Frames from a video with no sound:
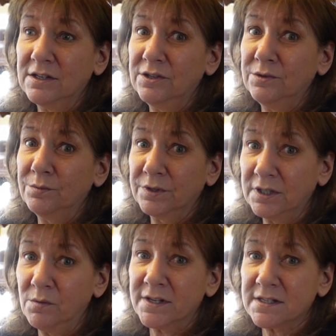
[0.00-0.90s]
you
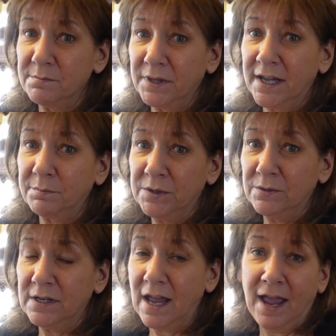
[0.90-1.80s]
really want some Black
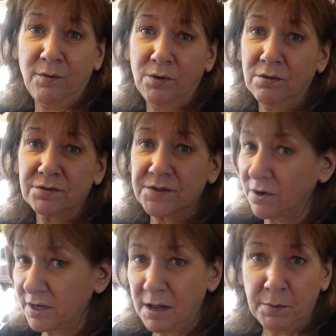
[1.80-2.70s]
Beauty, I will
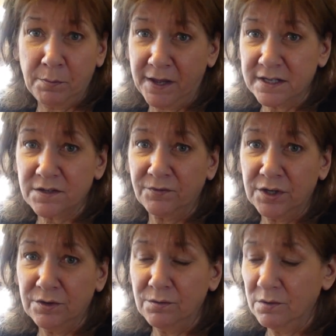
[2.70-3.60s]
start a couple plants for
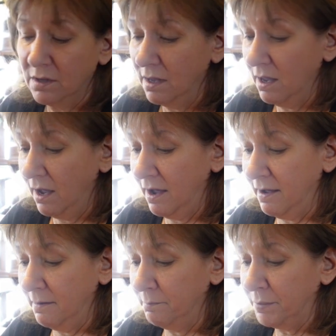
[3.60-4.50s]
you.
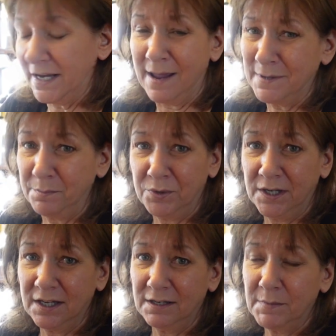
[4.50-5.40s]
But I'm not
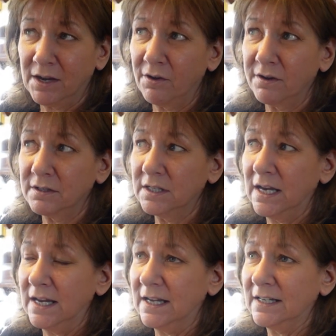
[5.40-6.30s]
putting it in my garden,
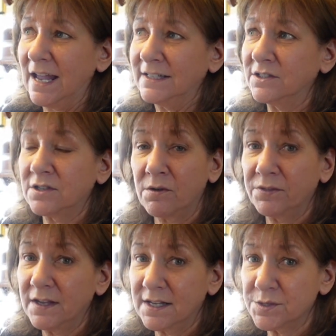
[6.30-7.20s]
and I
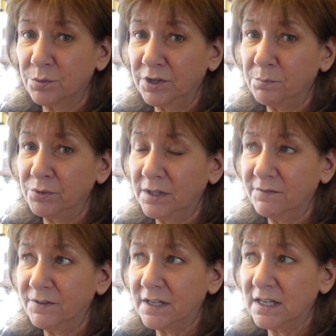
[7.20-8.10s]
don't think it's really
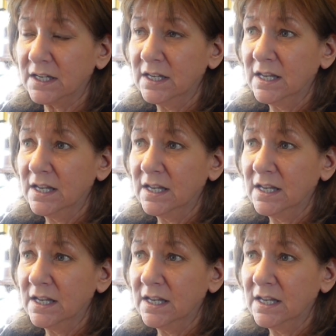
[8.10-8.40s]
prolific.